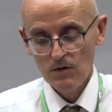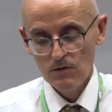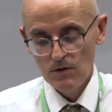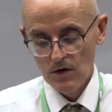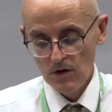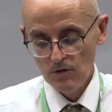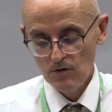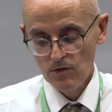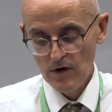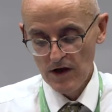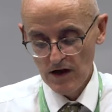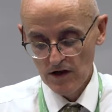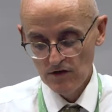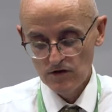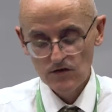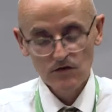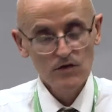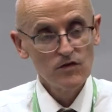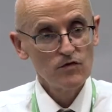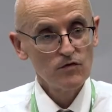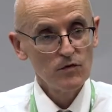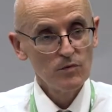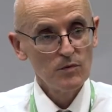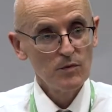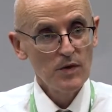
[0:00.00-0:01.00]
range of
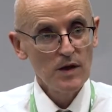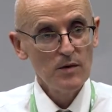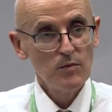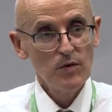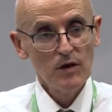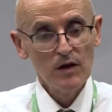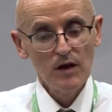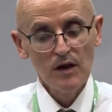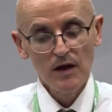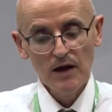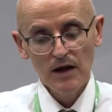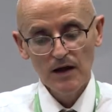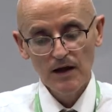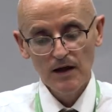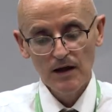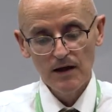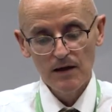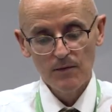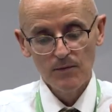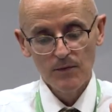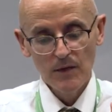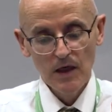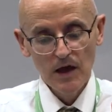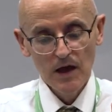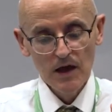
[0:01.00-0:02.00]
different people.
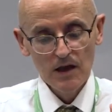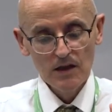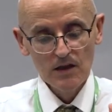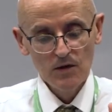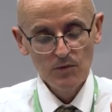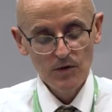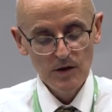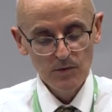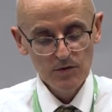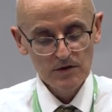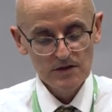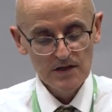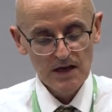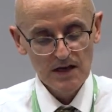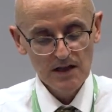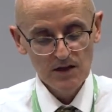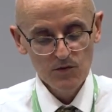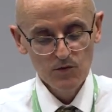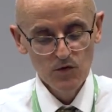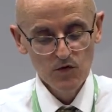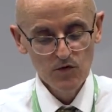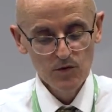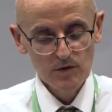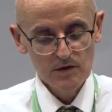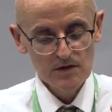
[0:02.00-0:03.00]
The People's Health
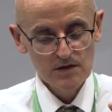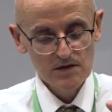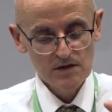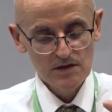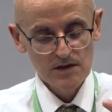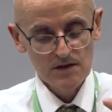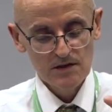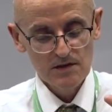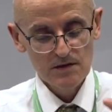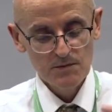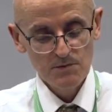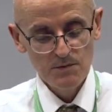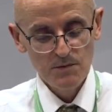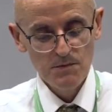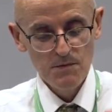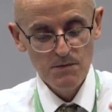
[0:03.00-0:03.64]
Movement is this